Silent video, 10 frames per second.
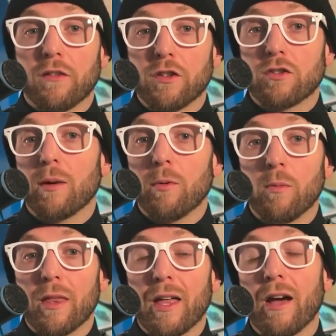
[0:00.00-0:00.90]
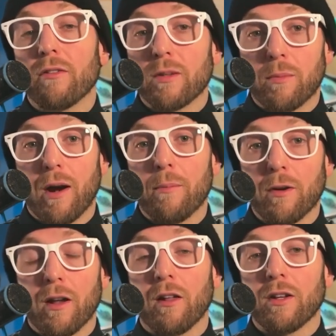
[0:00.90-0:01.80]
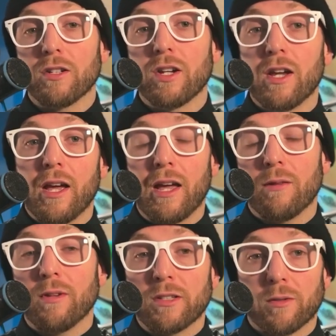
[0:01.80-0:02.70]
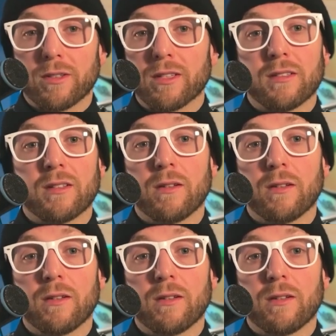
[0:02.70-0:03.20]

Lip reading: in trouble without the proper knowledge and resources.